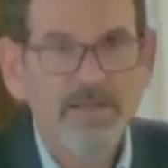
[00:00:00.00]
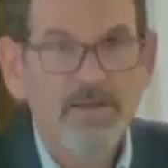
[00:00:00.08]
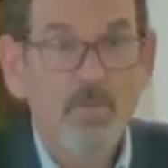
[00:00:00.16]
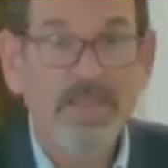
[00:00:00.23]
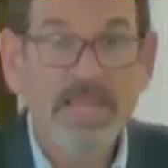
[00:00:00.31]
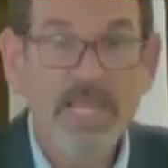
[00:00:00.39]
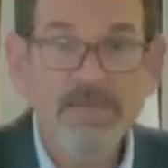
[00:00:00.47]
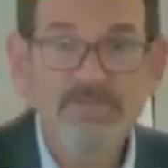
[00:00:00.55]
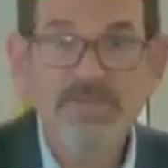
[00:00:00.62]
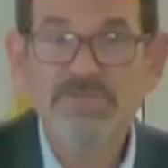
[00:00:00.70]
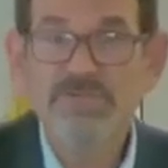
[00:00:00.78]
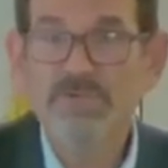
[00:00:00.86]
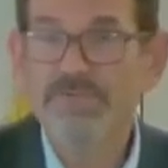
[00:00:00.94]
We
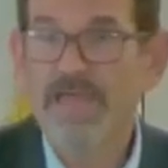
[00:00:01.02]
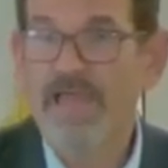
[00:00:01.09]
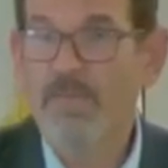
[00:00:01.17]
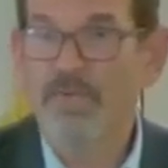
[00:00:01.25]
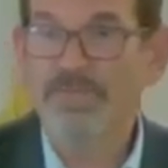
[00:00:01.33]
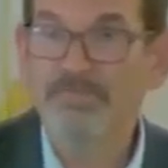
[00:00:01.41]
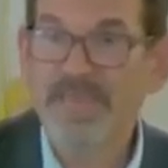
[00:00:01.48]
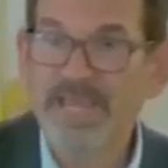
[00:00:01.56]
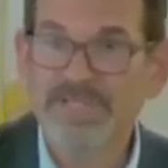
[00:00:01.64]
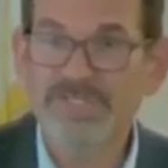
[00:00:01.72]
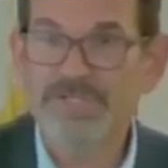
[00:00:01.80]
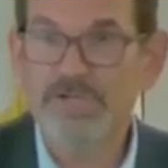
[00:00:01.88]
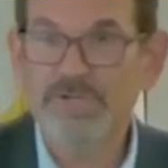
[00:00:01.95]
even do that with
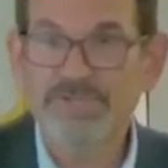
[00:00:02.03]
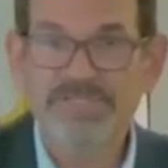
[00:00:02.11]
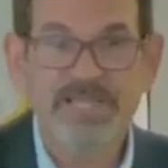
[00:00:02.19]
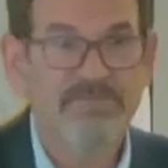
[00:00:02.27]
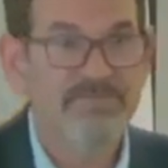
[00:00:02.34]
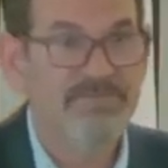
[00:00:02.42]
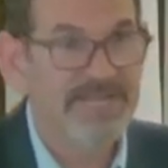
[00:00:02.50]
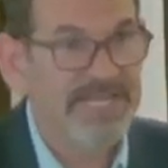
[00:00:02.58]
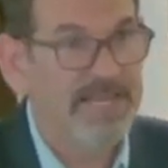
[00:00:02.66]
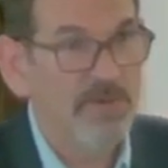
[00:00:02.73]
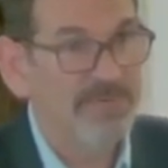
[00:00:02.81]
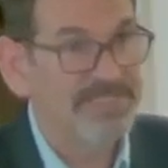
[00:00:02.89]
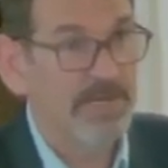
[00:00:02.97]
pictures and
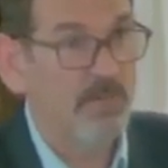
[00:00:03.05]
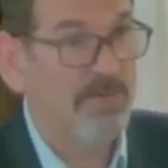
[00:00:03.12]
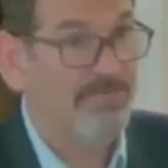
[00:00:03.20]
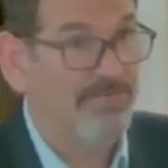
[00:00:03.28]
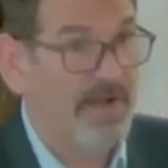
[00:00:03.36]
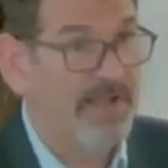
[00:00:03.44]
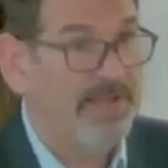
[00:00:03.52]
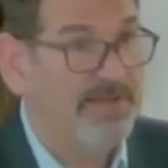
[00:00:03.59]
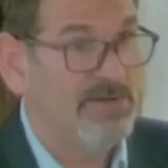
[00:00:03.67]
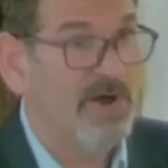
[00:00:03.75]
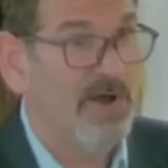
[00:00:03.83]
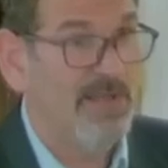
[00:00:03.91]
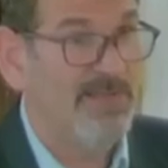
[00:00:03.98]
videos that we find
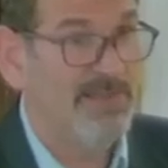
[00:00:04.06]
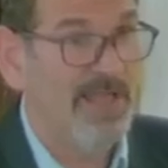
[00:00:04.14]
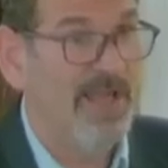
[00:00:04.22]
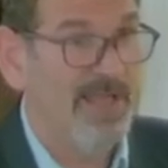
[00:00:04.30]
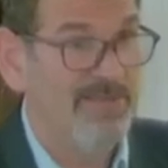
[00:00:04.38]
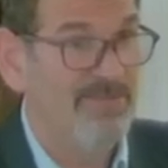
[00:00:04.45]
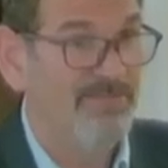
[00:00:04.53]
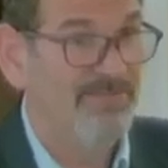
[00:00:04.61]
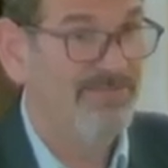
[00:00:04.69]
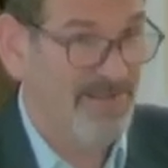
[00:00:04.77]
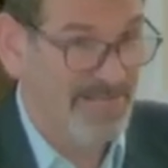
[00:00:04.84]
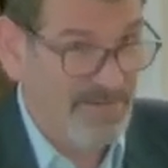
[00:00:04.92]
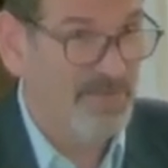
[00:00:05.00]
online.
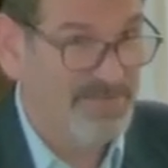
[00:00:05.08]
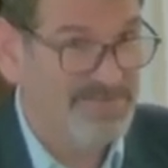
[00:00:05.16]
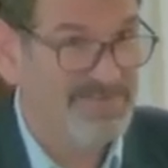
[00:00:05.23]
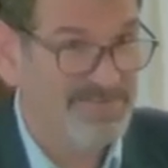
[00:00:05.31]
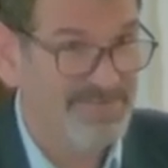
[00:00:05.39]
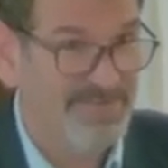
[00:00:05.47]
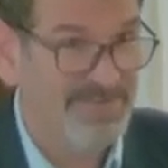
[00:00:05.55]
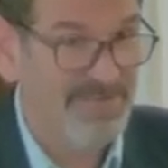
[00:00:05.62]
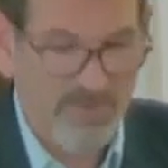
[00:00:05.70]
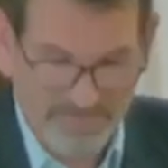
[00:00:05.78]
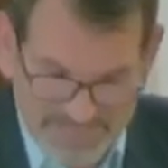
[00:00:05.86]
Funny ones, you know what I'm